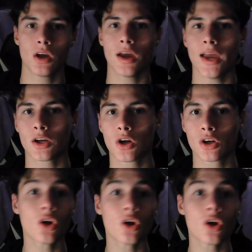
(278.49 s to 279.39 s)
and
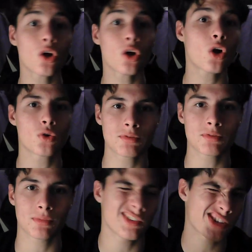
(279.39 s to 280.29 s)
go grab
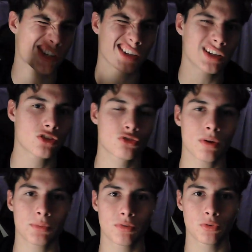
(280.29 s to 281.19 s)
something, which is going to
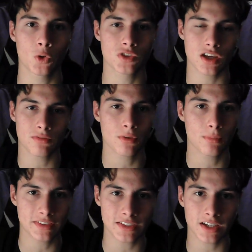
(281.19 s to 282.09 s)
disrupt the flow state for
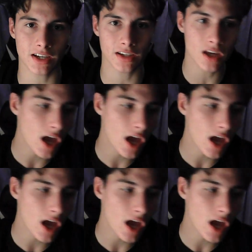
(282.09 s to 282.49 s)
my studying.